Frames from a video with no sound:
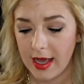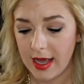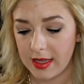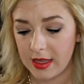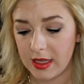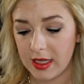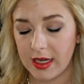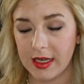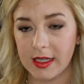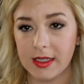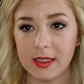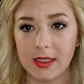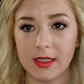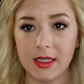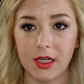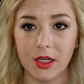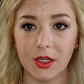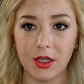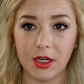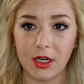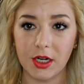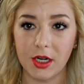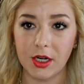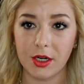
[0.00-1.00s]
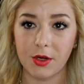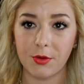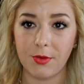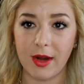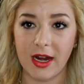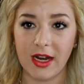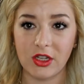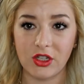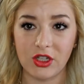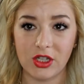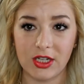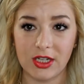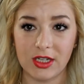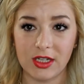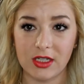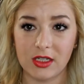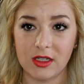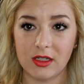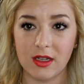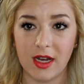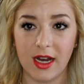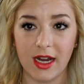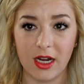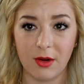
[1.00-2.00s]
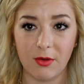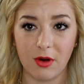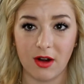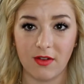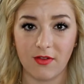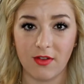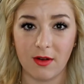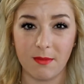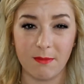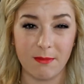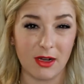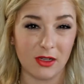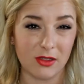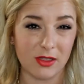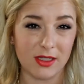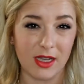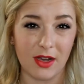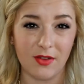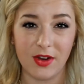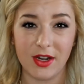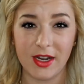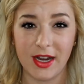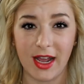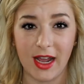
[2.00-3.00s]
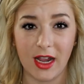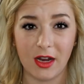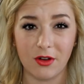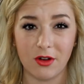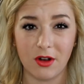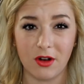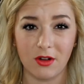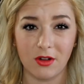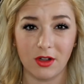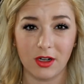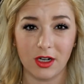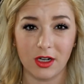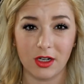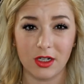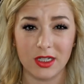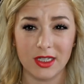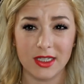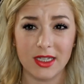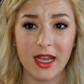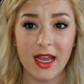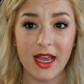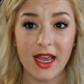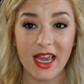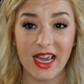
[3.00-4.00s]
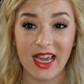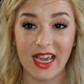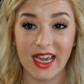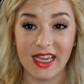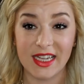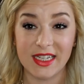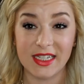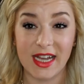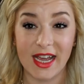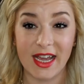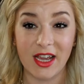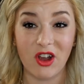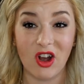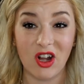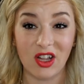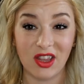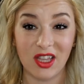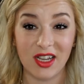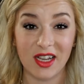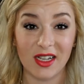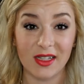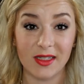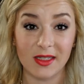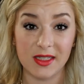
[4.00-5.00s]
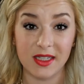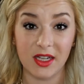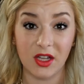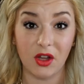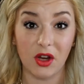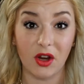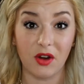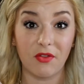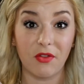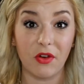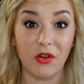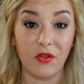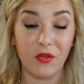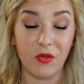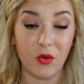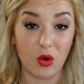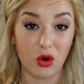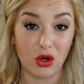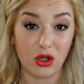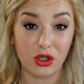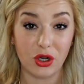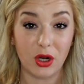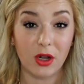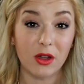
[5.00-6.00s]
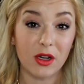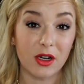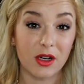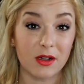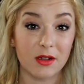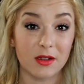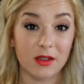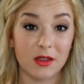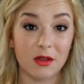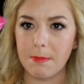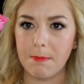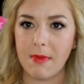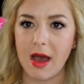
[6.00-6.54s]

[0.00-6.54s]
and the concealer ranges anywhere from about $7 to $8, and I got the concealer for $4.